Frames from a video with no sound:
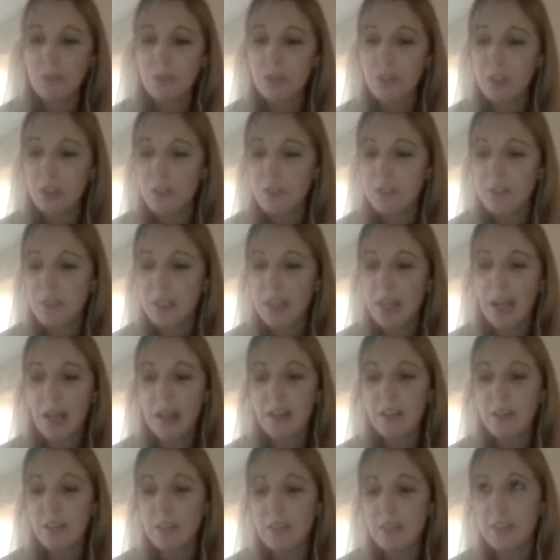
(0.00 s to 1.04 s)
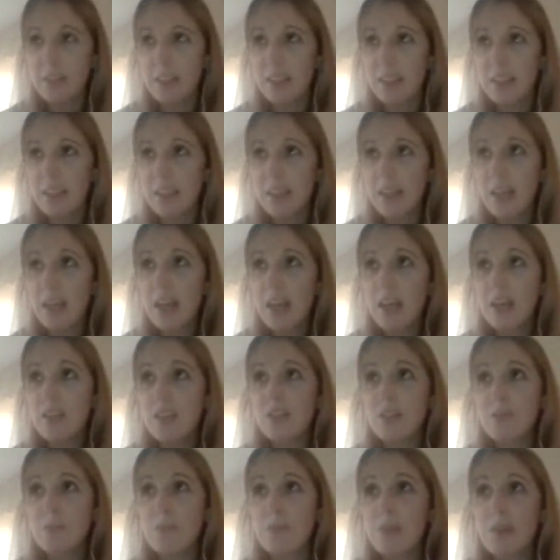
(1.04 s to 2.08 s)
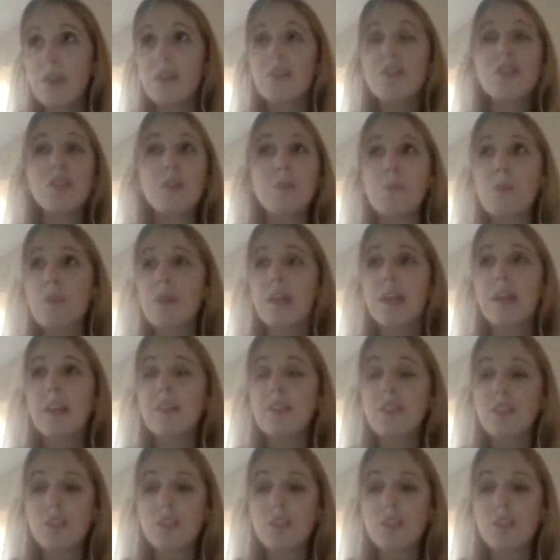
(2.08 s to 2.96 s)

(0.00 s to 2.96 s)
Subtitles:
Lucy. She's brilliant.